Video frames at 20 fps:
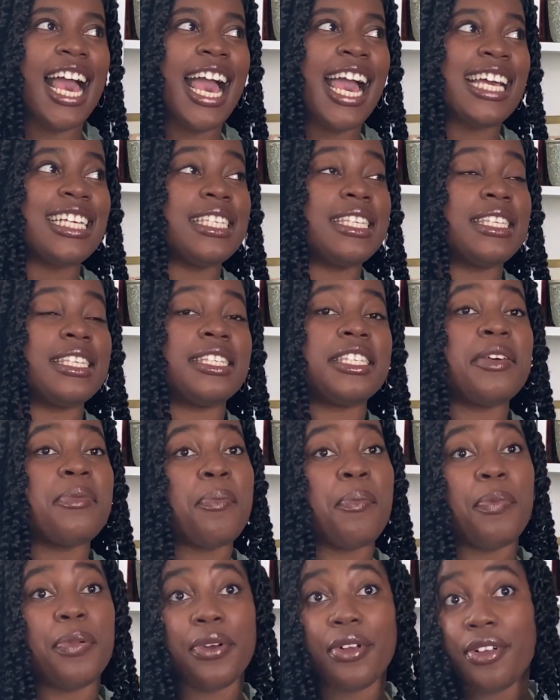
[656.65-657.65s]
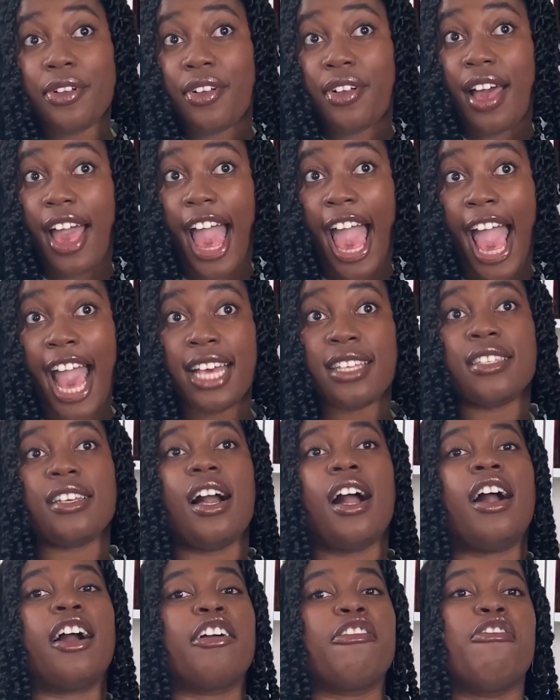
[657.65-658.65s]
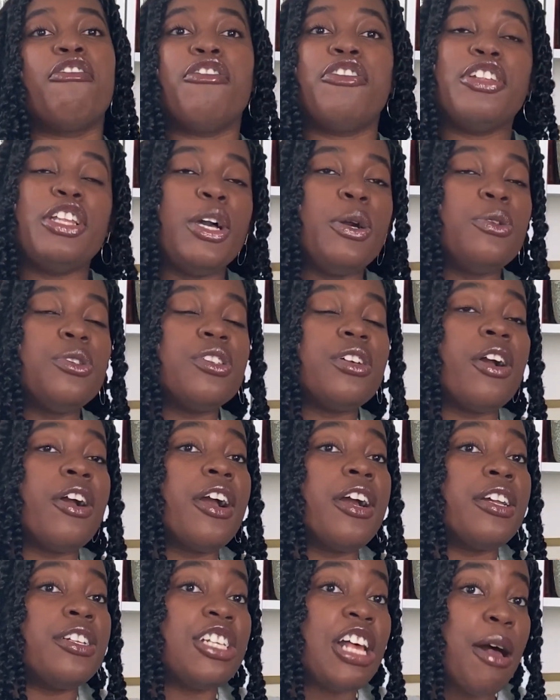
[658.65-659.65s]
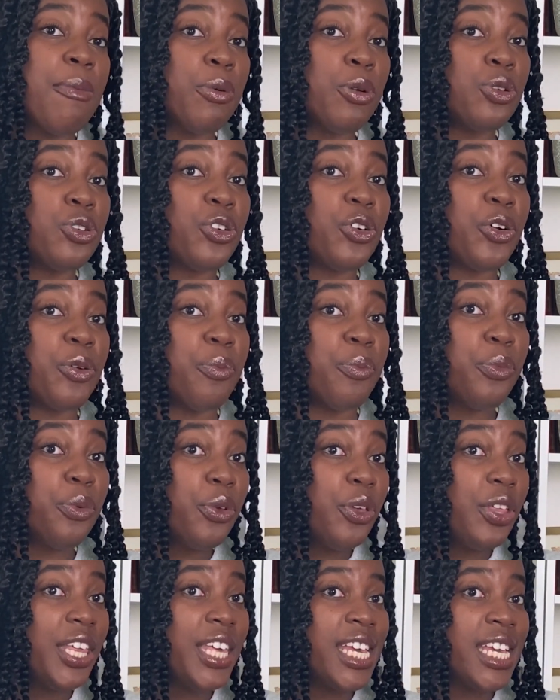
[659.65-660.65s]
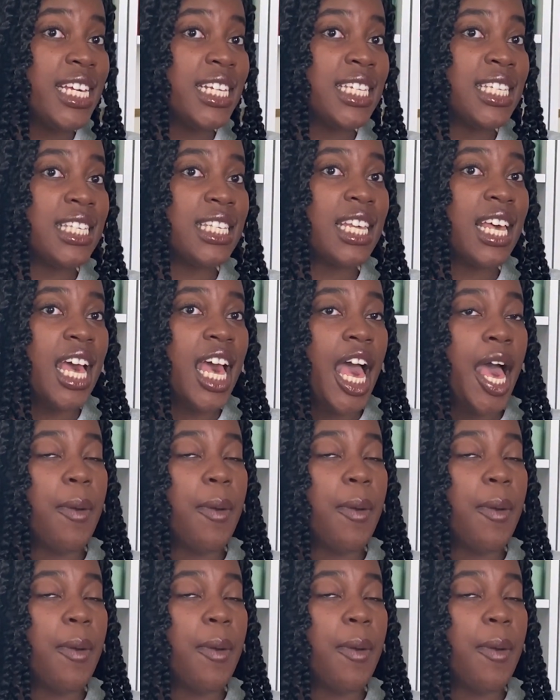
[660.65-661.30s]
as simple as our floats, doubles, or booleans,